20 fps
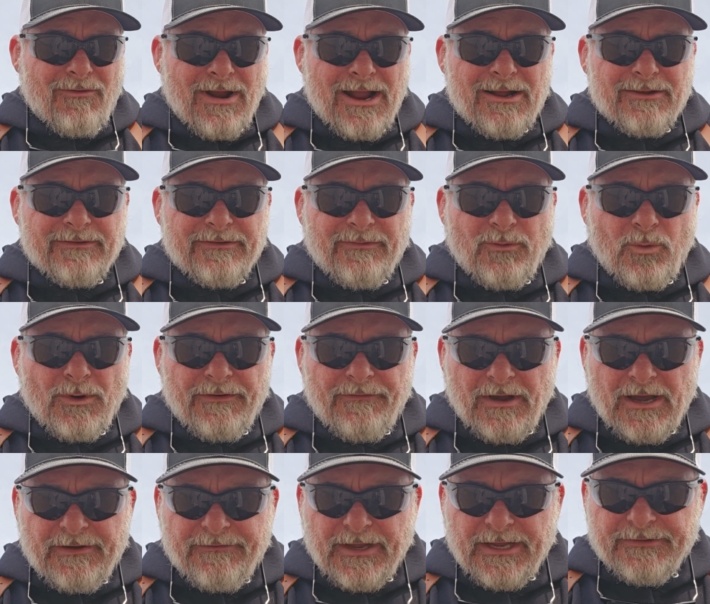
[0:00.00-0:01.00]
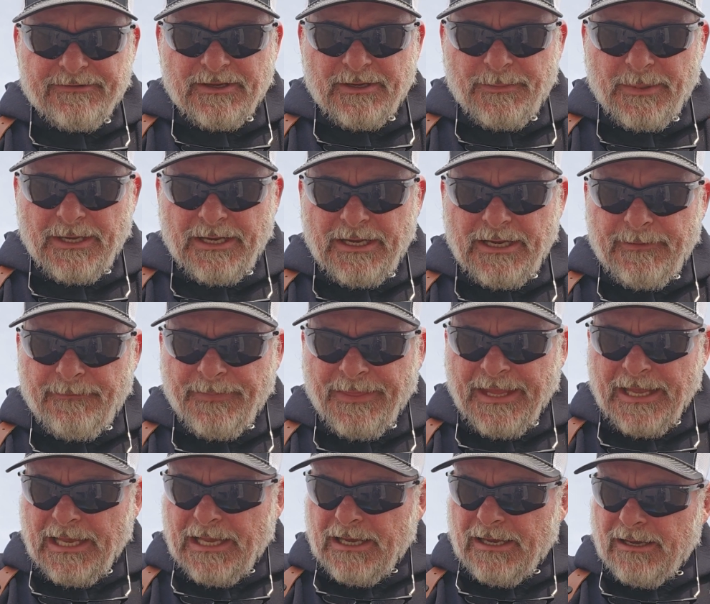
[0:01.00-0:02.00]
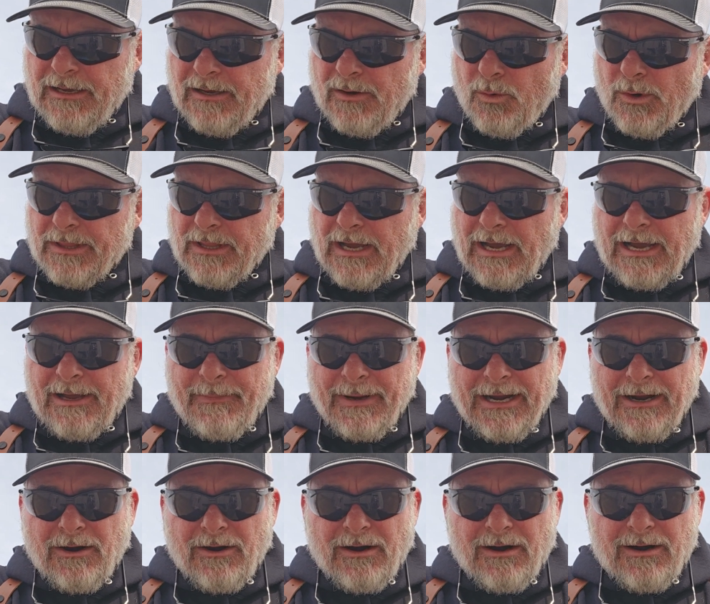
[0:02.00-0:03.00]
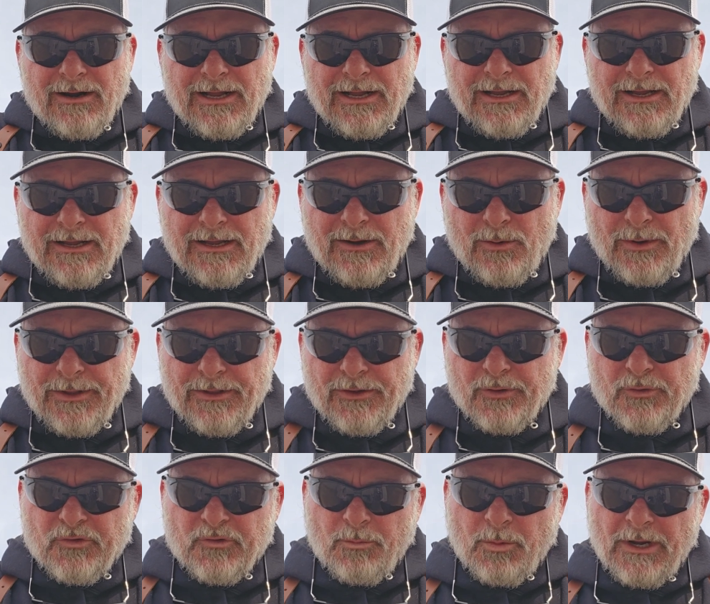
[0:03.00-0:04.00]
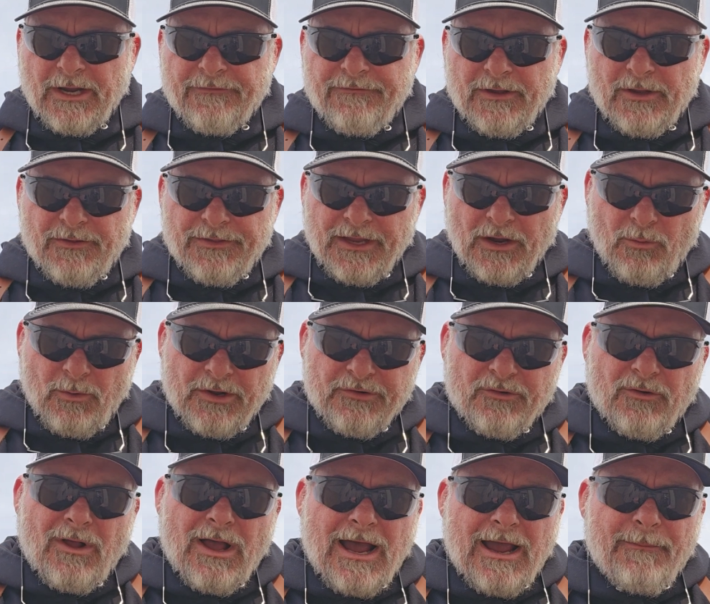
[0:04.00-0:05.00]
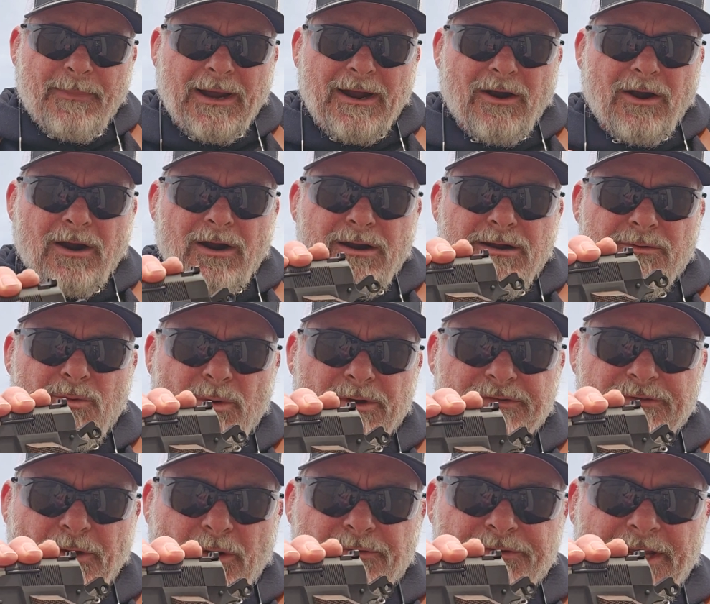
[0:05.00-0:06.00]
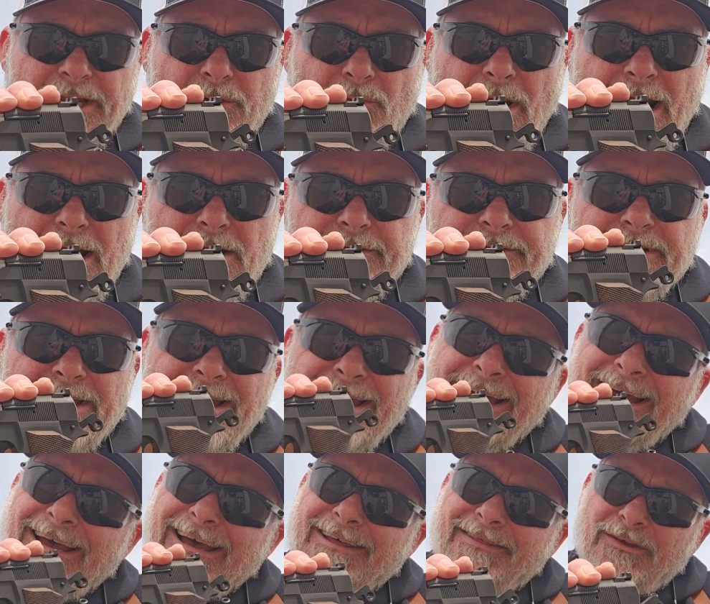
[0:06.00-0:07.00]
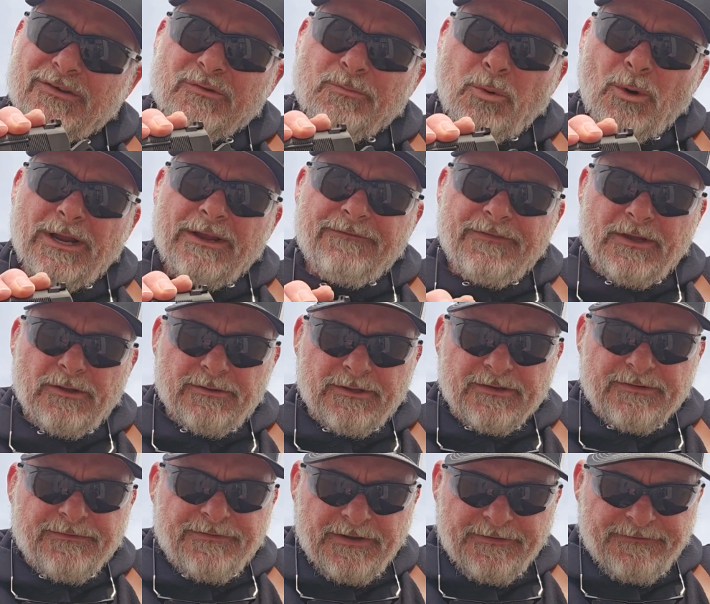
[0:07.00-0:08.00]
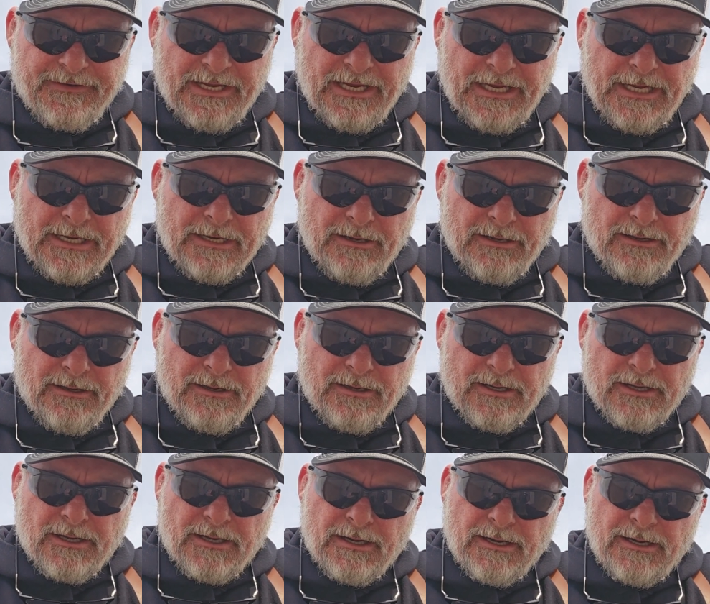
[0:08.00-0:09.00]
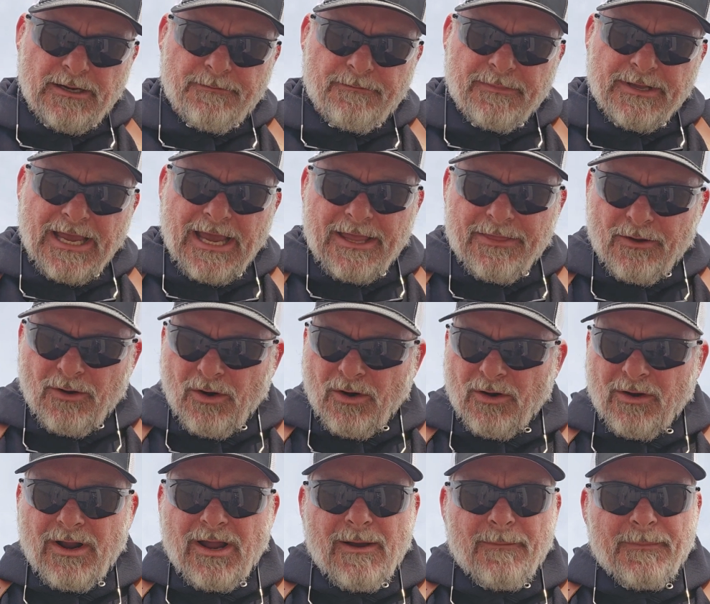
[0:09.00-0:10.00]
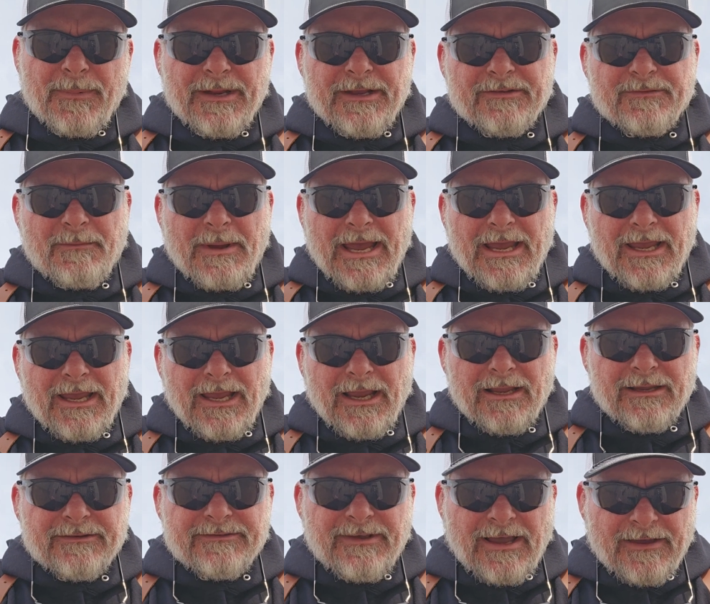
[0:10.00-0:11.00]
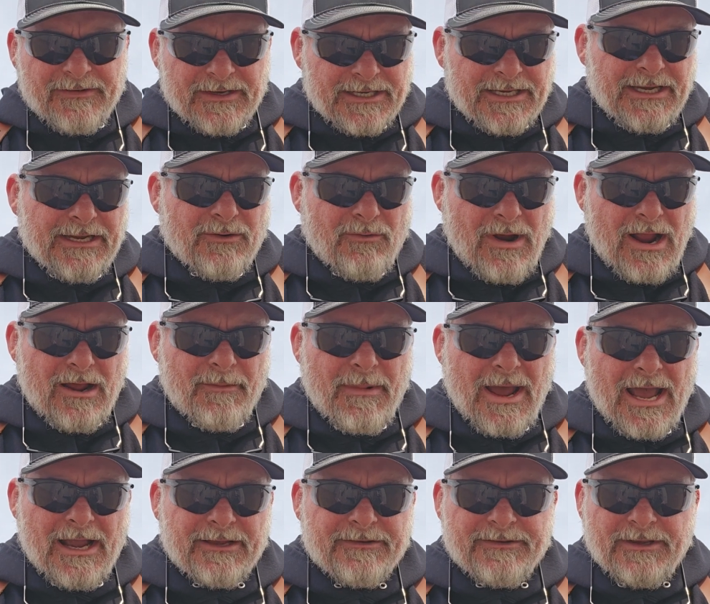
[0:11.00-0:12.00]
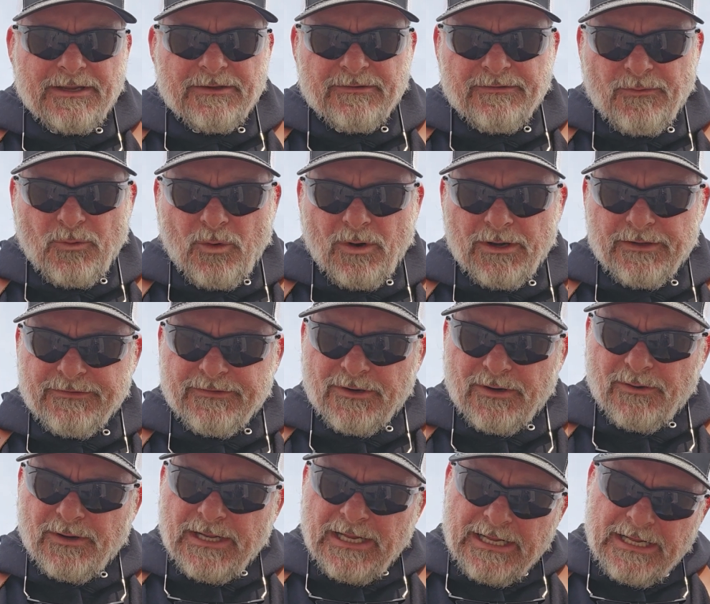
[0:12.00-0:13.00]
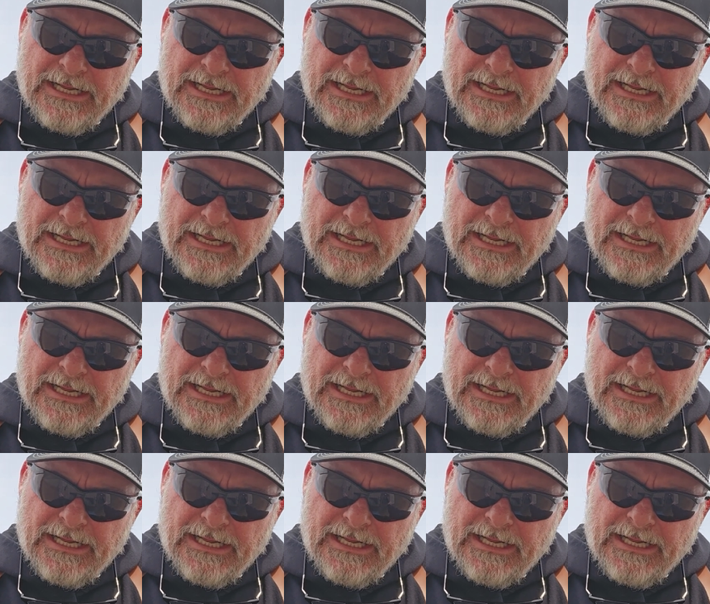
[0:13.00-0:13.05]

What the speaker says: rounds of 45 ACP. With the high power, with the new Springfield, the original high power was 13 rounds. The Springfield is 15, and there are companies making 17-round magazines for it. So,